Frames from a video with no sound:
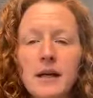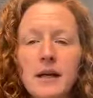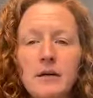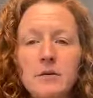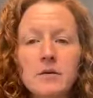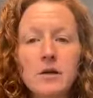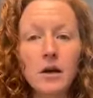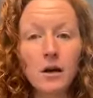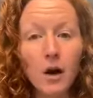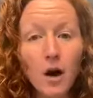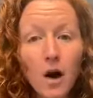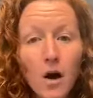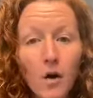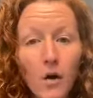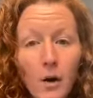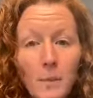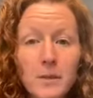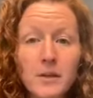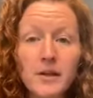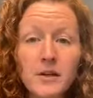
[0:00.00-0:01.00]
And I was like,
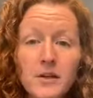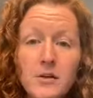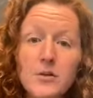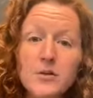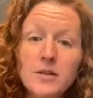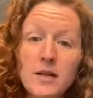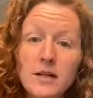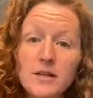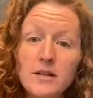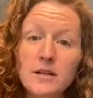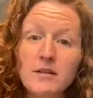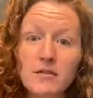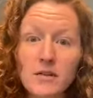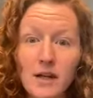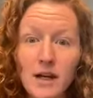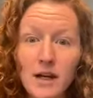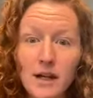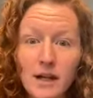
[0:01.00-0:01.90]
oh, I'm going to use that stuff that I